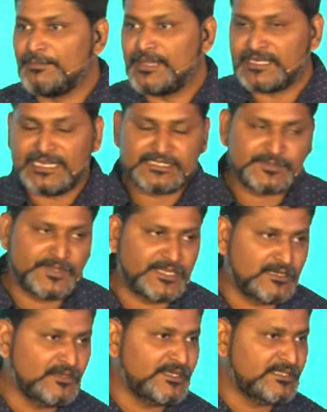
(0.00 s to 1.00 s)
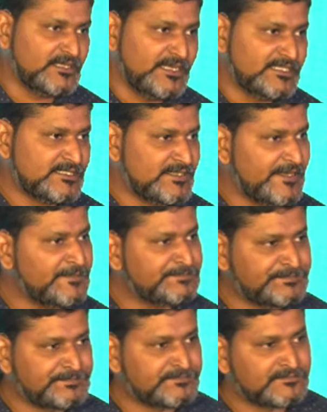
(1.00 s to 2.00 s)
We'll come back next week and look at the next
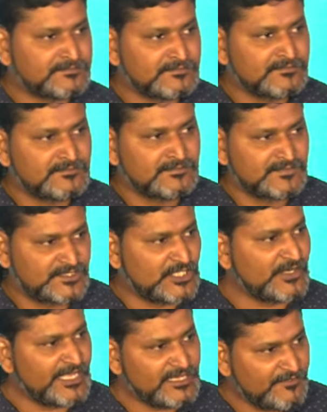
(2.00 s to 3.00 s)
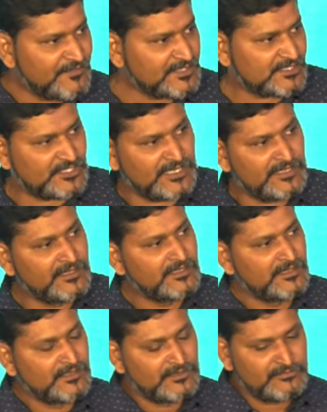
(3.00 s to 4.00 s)
three. Is it okay? The first
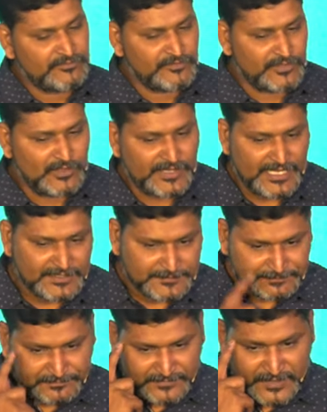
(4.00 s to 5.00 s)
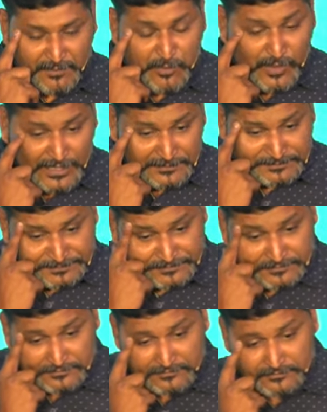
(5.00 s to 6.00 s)
three we will look at. Number one,